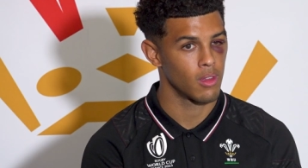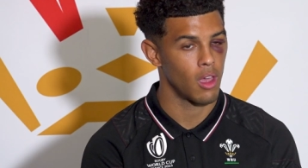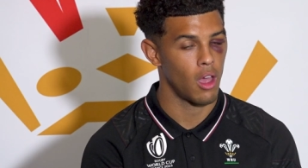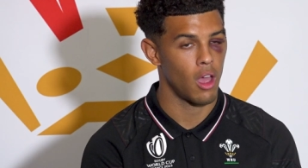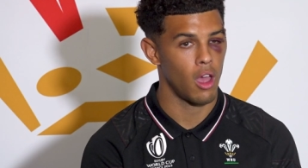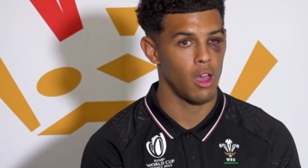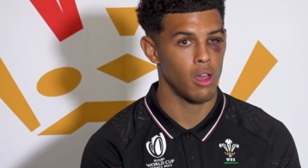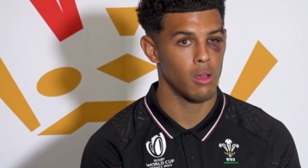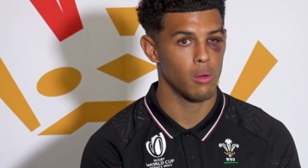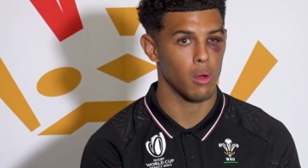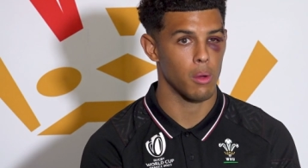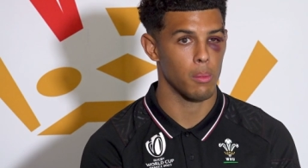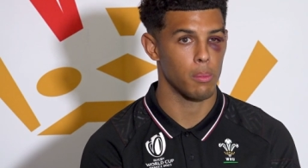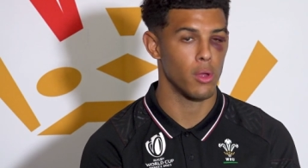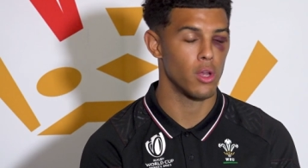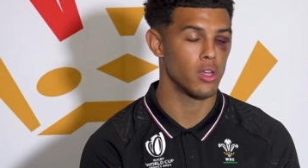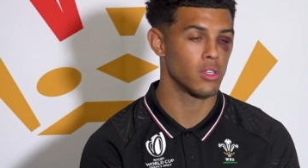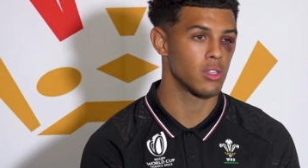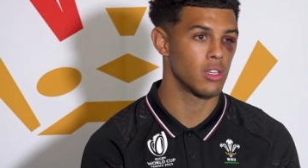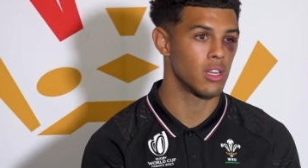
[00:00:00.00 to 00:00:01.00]
Well,
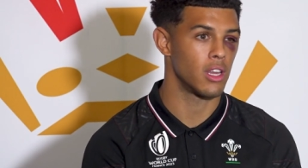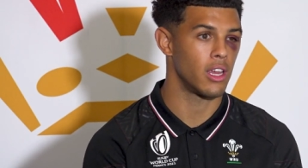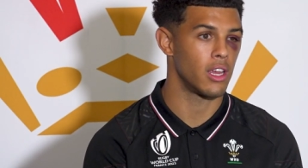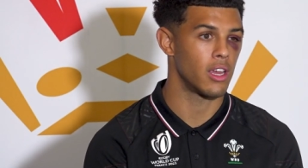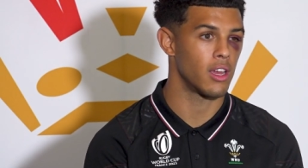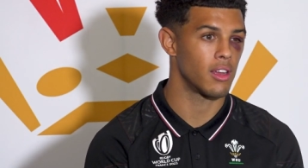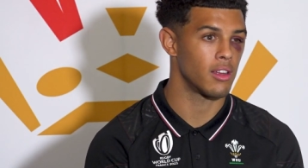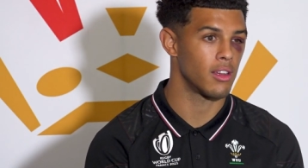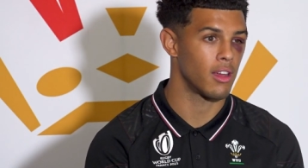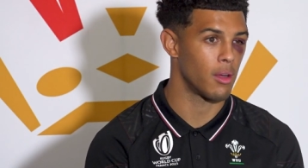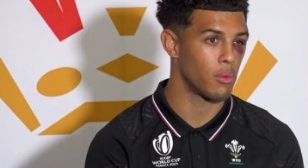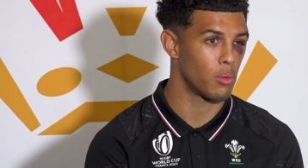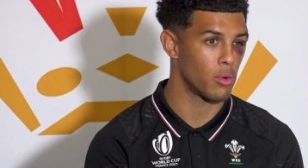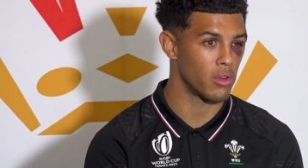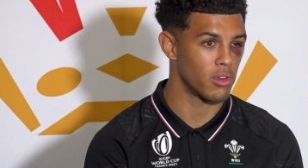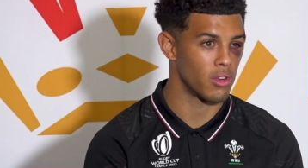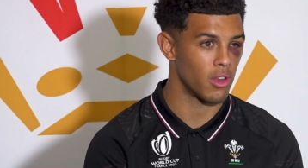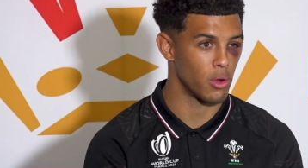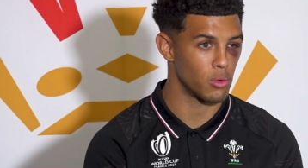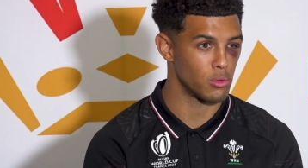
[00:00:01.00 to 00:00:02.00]
personally, I
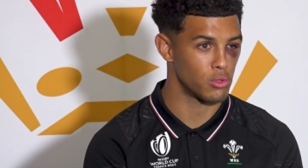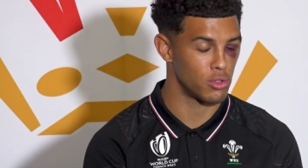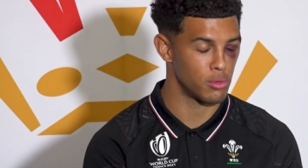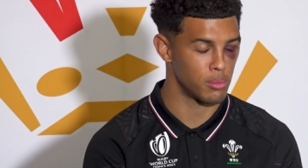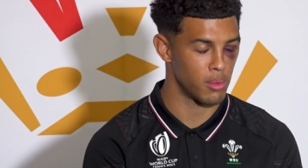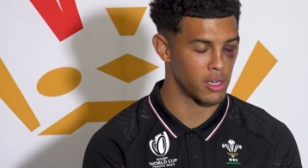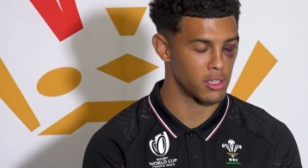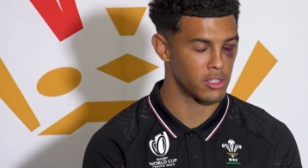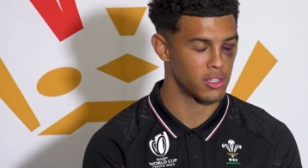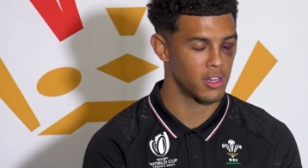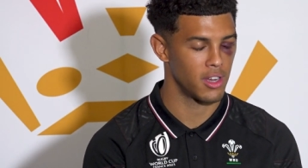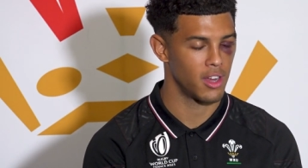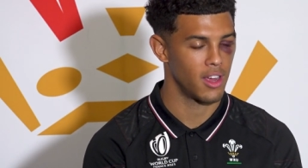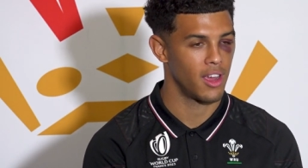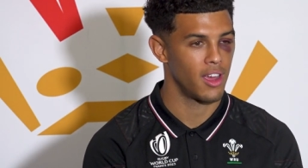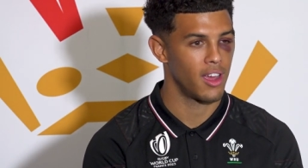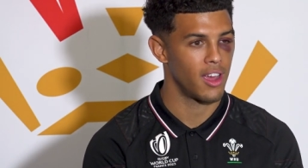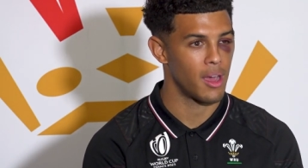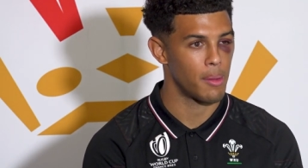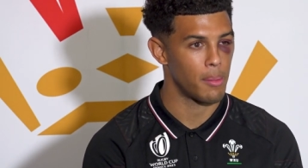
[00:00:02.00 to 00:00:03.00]
wouldn't know too much
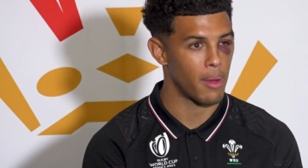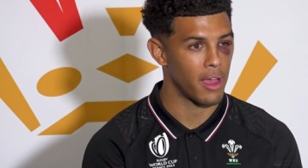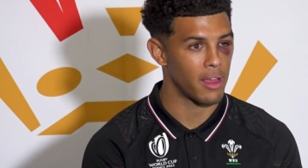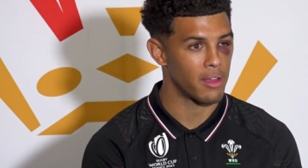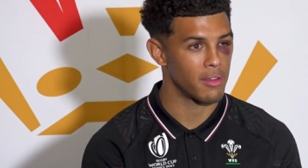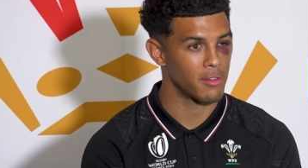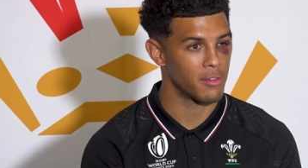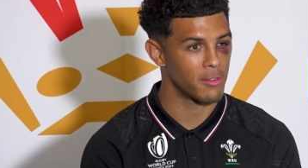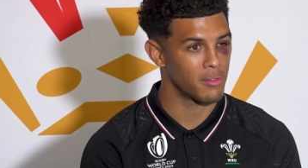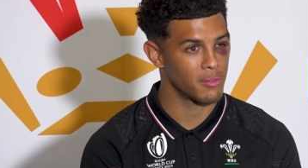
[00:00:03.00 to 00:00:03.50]
about